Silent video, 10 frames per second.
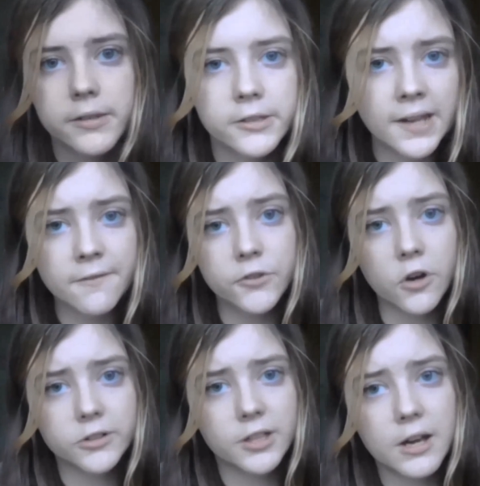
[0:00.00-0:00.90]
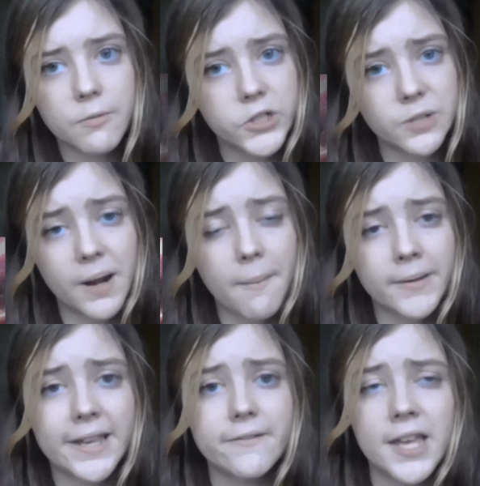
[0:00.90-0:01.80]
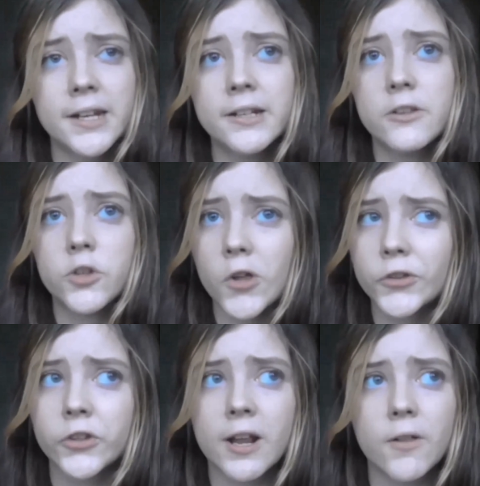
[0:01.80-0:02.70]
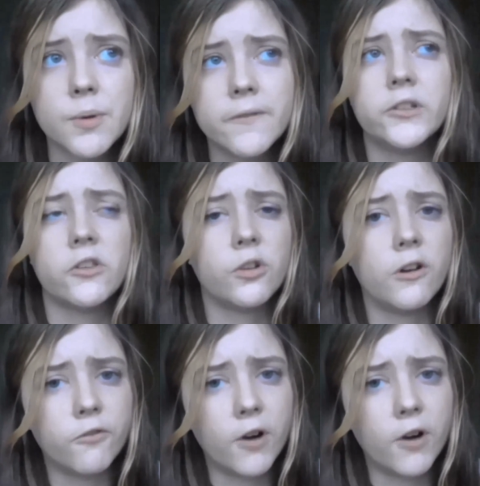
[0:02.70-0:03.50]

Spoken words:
The 10th Doctor, which is played by David Tennant, is constantly on the move and does a lot